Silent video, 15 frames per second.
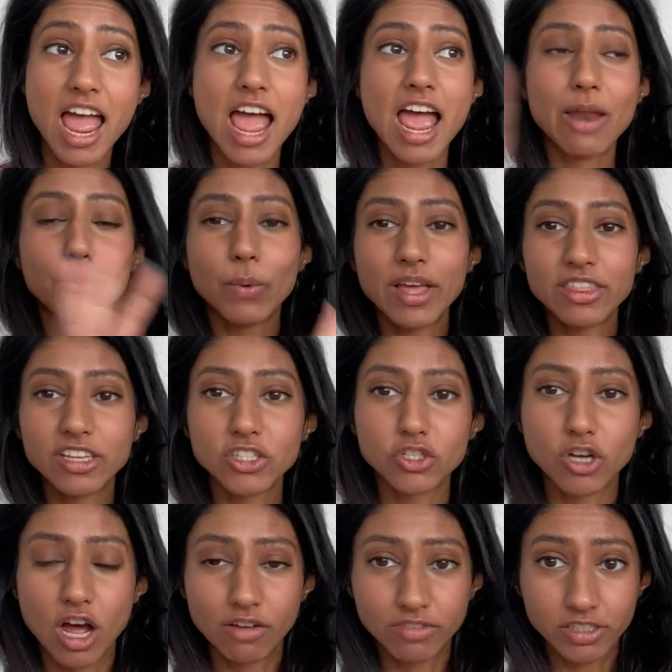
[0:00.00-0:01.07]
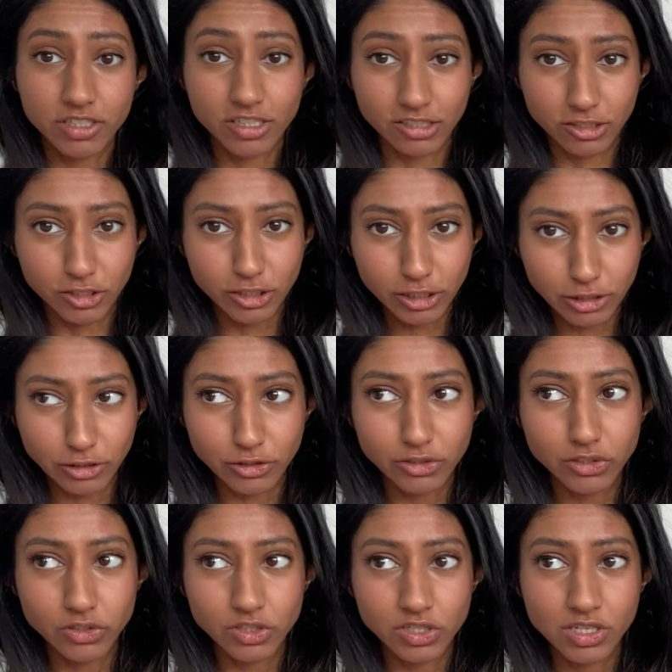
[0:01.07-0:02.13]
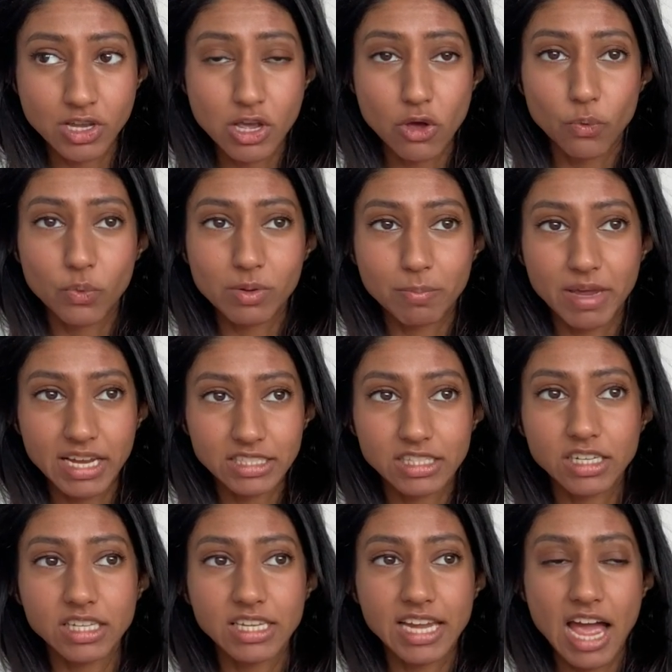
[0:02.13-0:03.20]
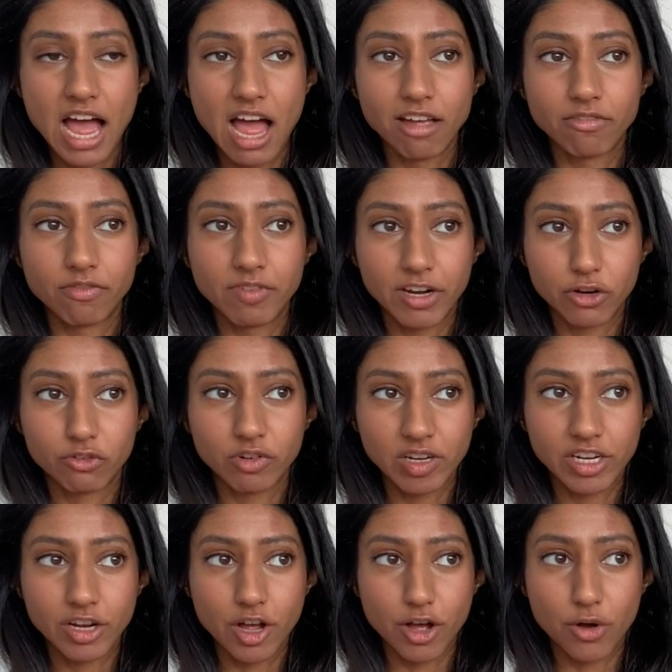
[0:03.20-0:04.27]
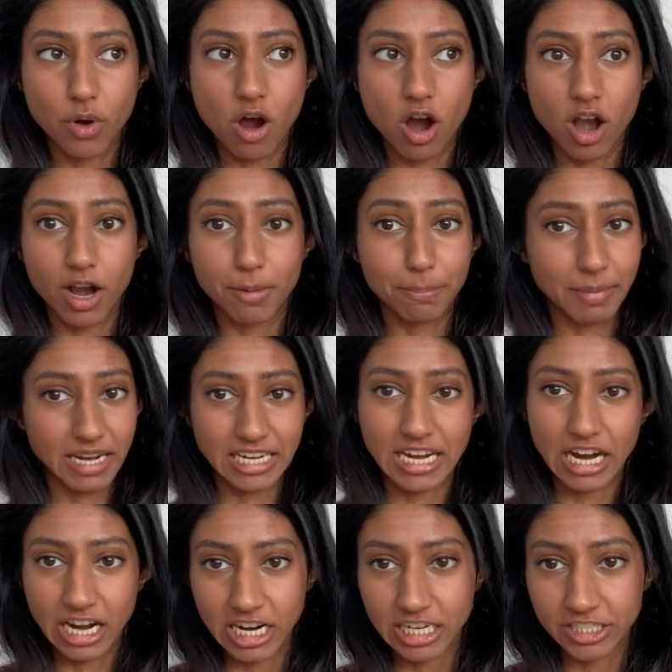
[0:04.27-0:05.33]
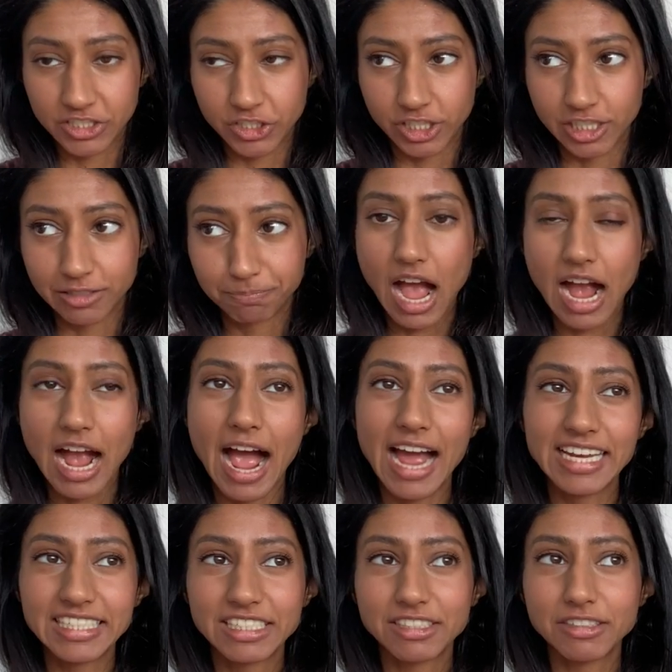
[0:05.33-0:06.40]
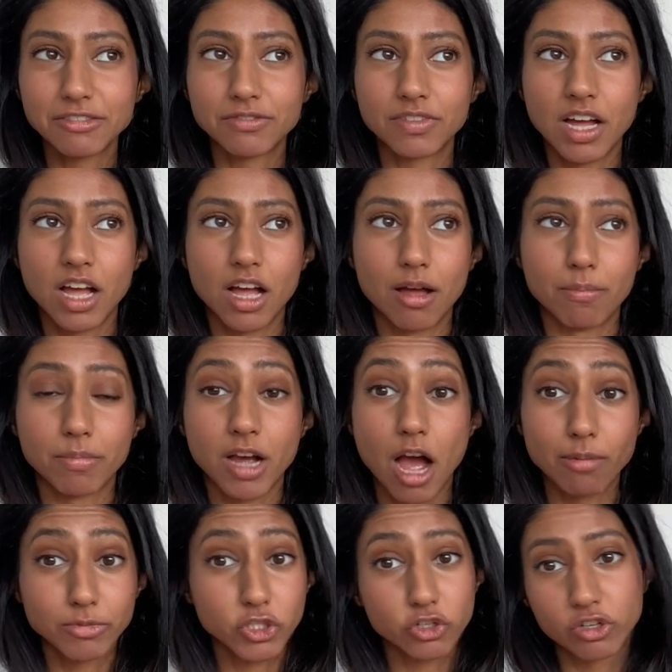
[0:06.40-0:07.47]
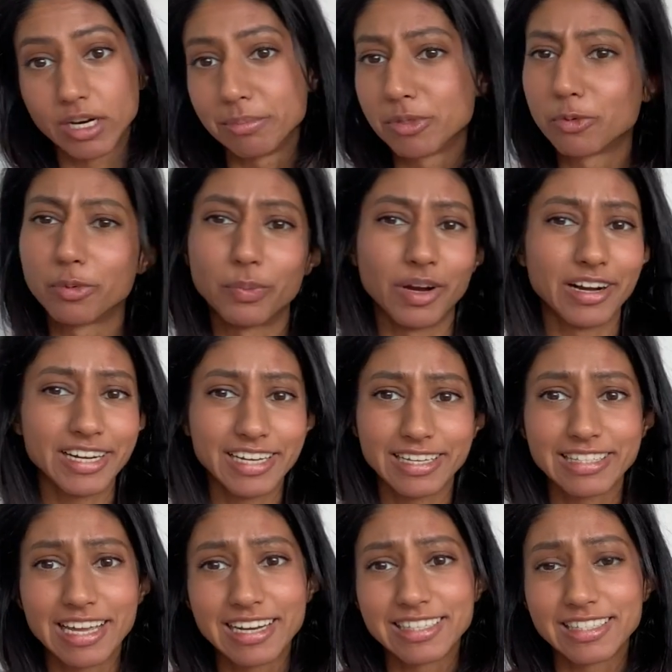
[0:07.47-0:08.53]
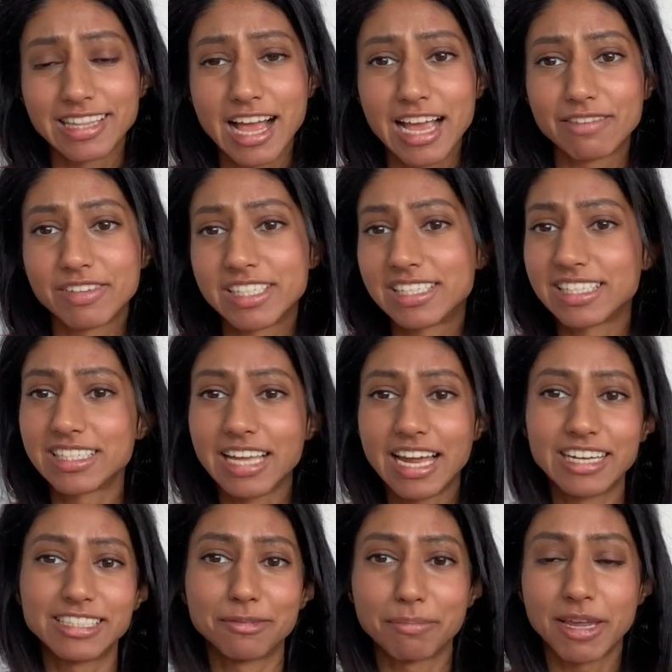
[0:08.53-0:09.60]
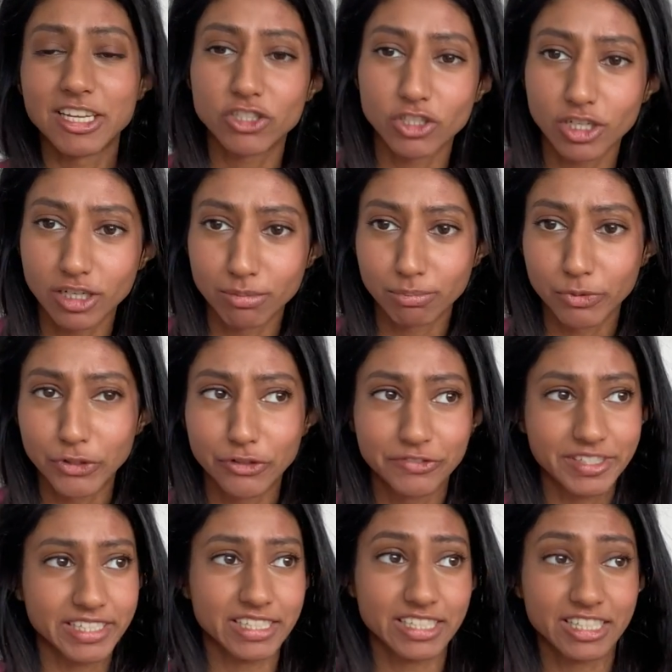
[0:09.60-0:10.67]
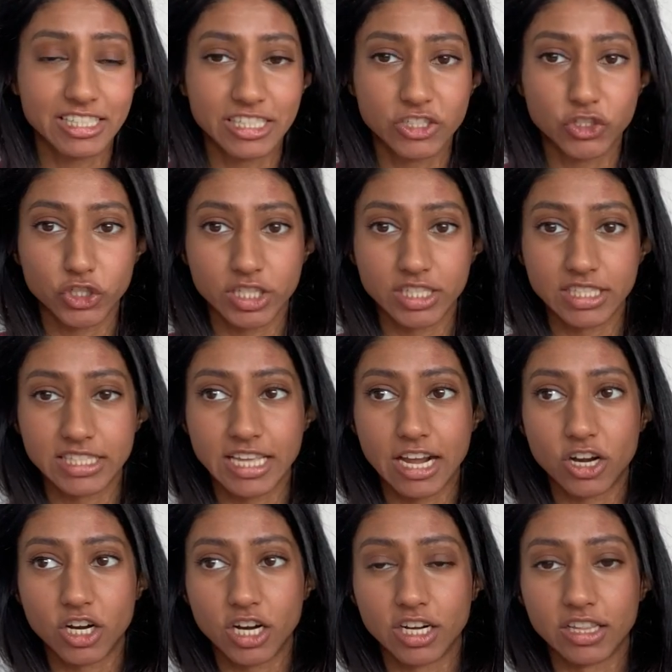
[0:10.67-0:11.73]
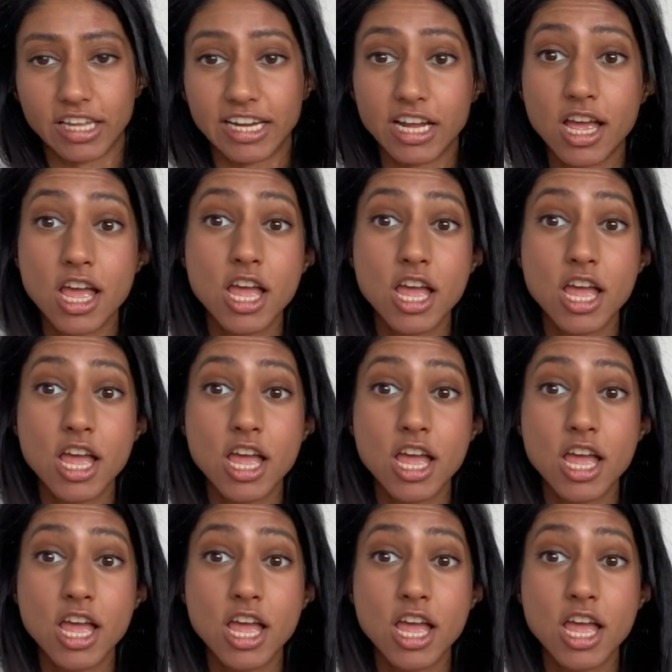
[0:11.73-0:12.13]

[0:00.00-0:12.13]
And when this novel concludes, we basically have Federico, our main character, kind of come to grips with where he is at his life. He's decided to make certain moves and decisions that are gonna like